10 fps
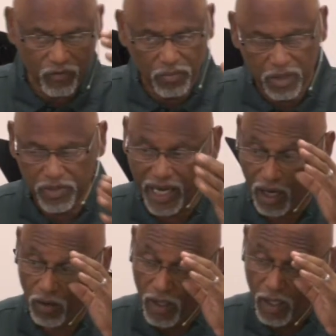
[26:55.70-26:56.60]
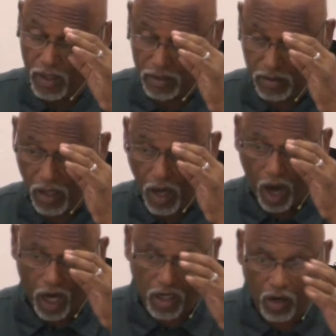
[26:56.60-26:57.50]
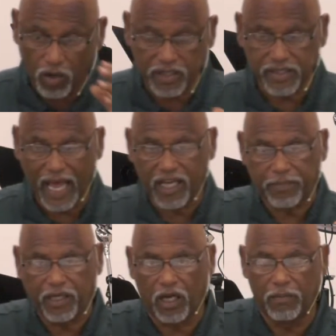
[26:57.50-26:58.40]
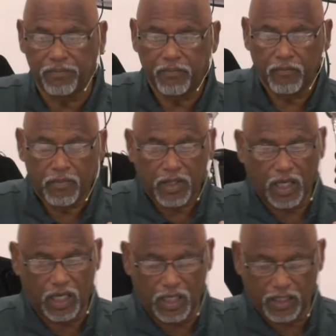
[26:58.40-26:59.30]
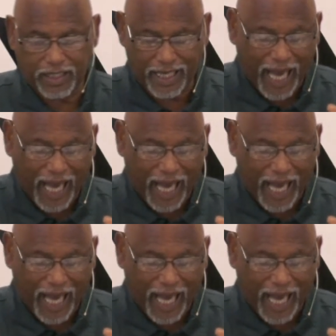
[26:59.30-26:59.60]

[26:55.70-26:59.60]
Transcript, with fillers: And remember now, our goal is not to become uh,